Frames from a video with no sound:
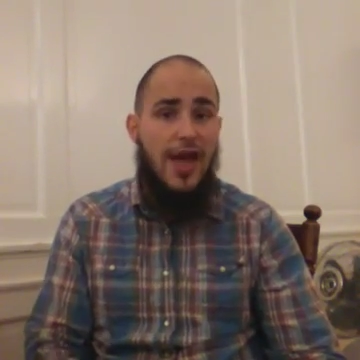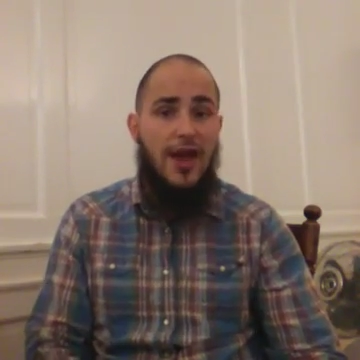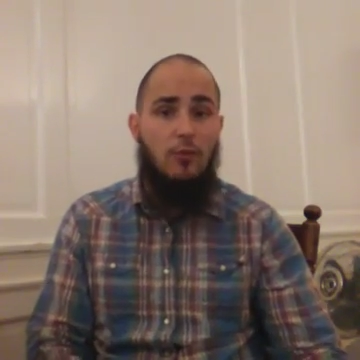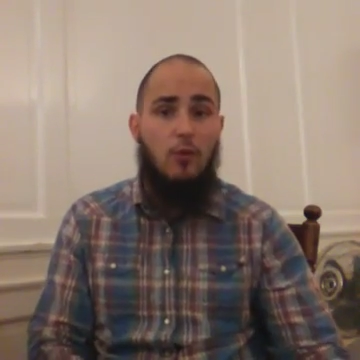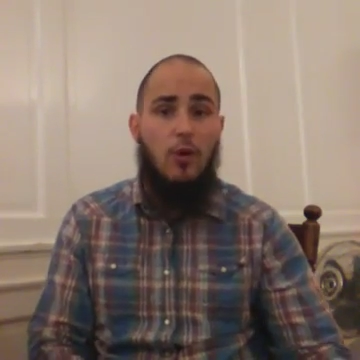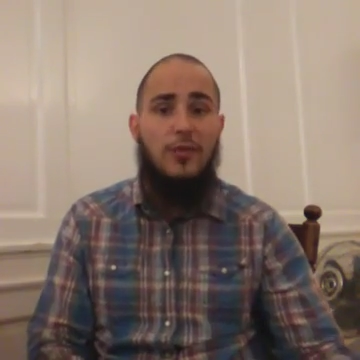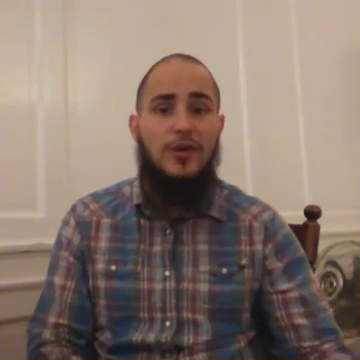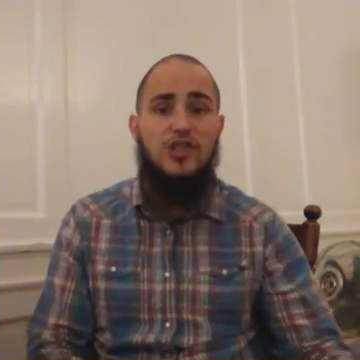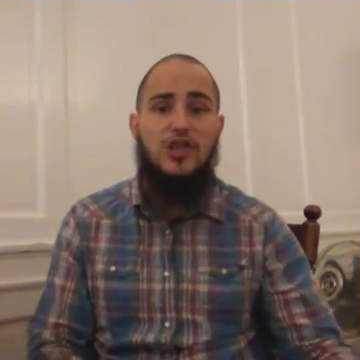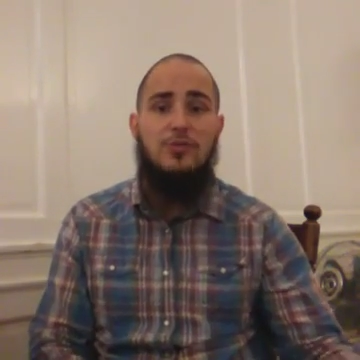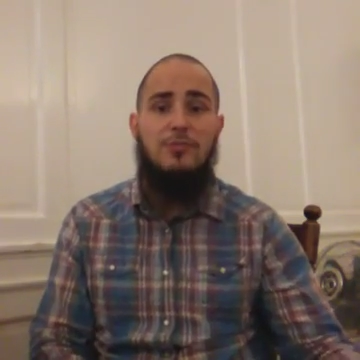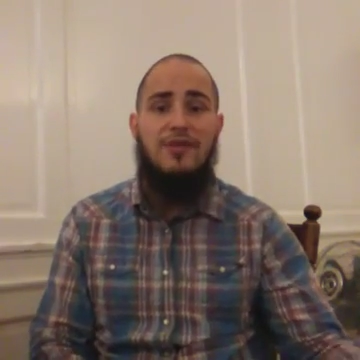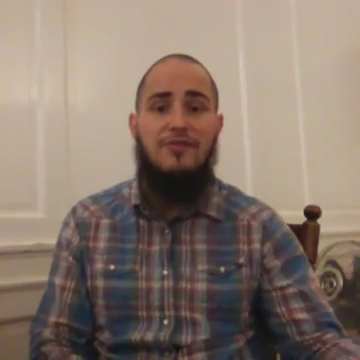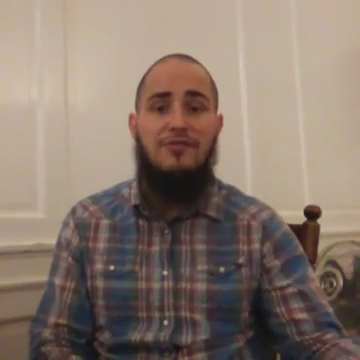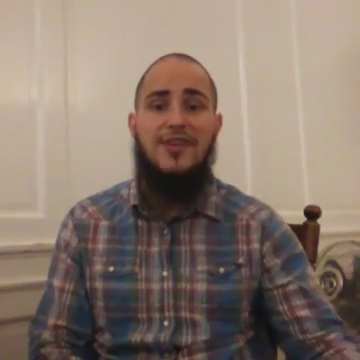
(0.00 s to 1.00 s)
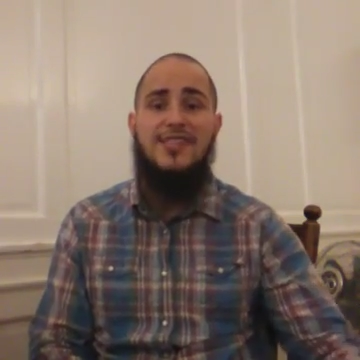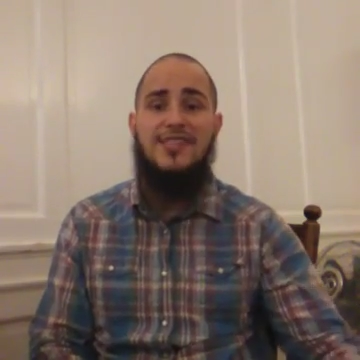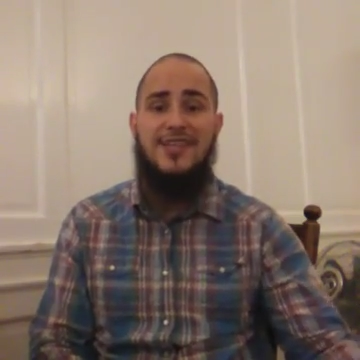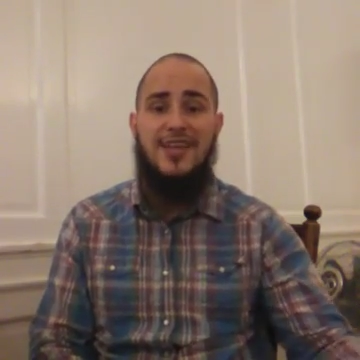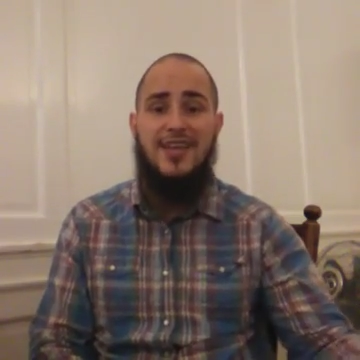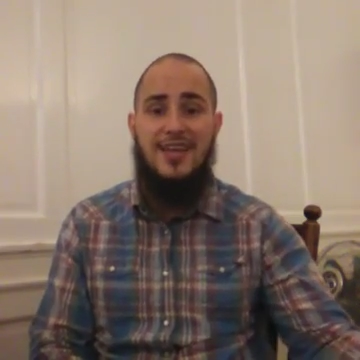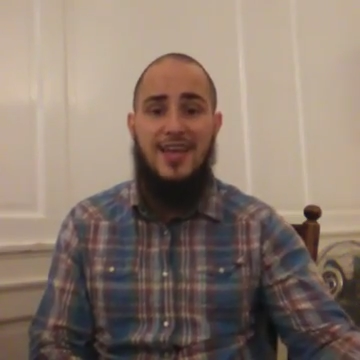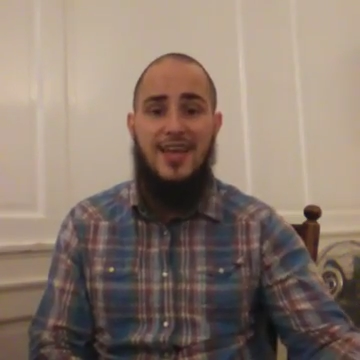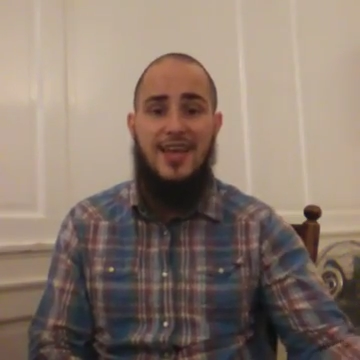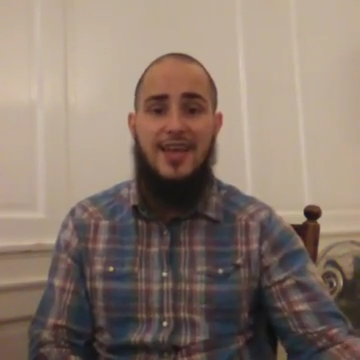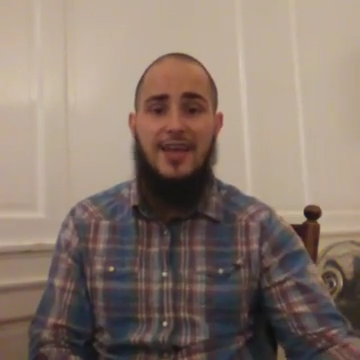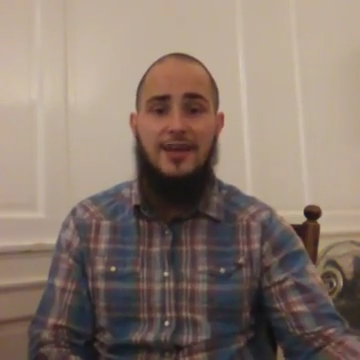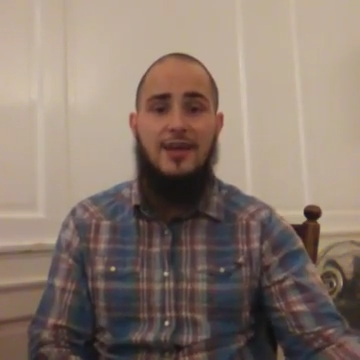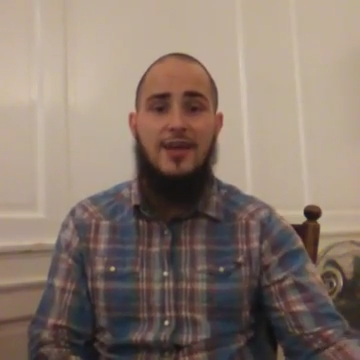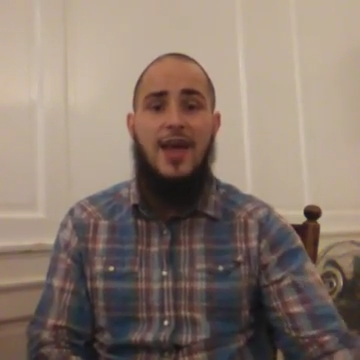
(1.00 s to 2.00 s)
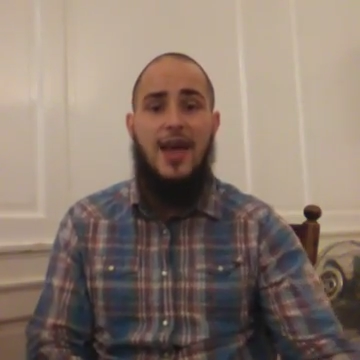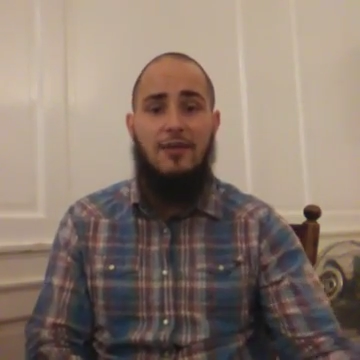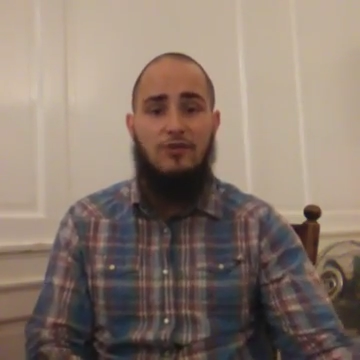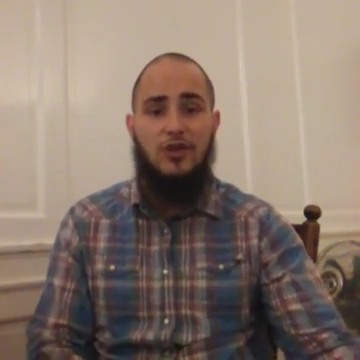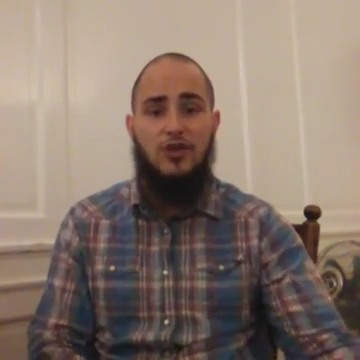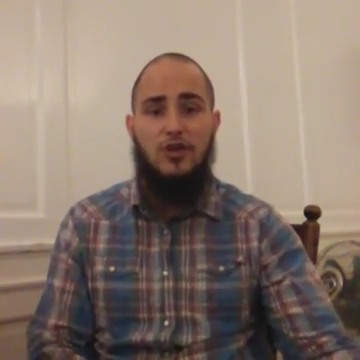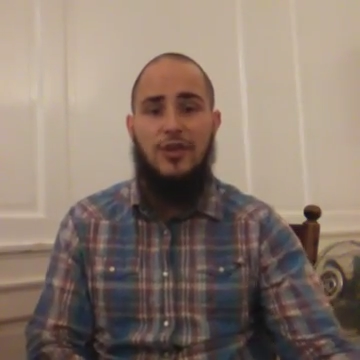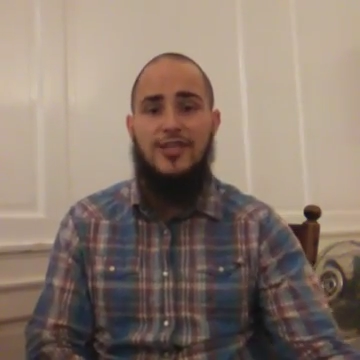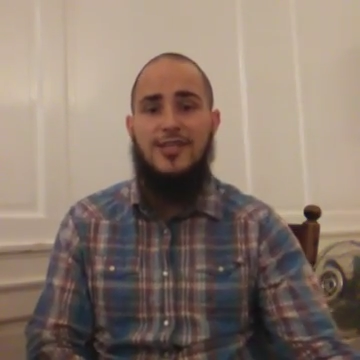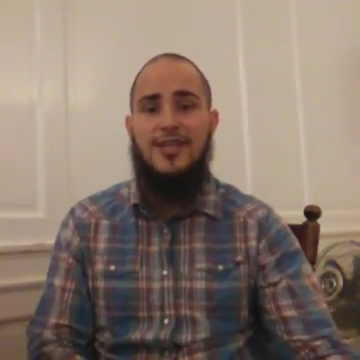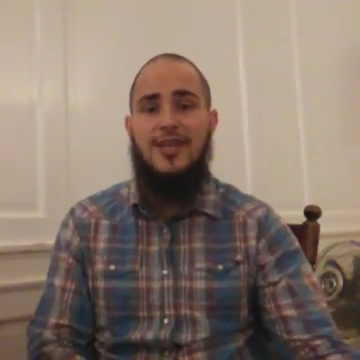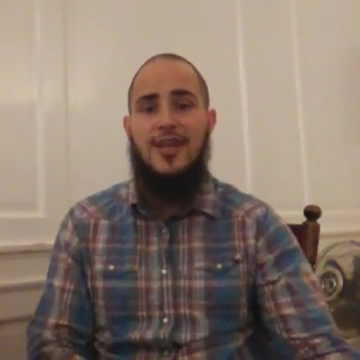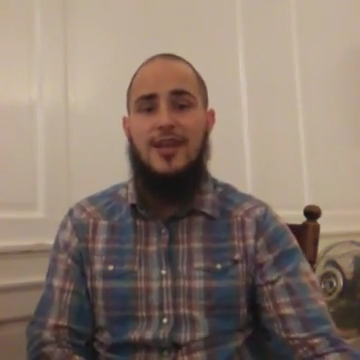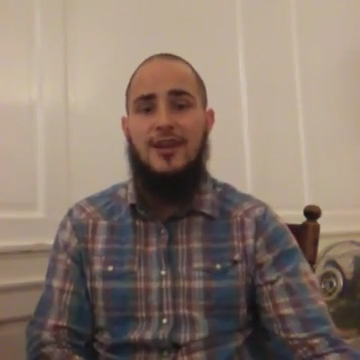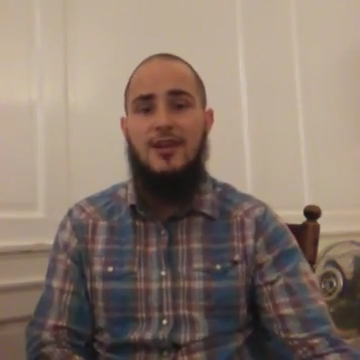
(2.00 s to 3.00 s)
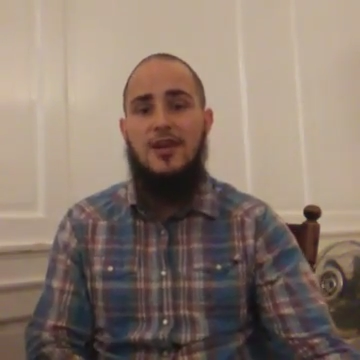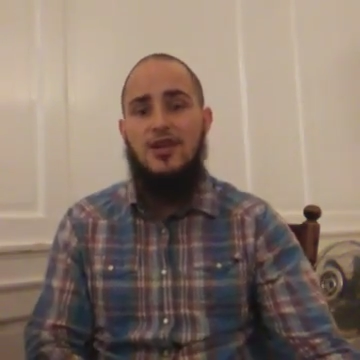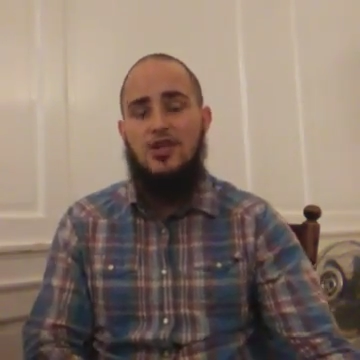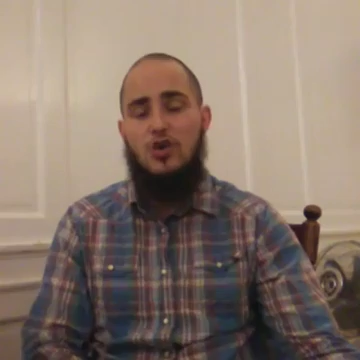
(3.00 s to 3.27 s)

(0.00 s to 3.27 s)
And what we should be feasting in and rejoicing in.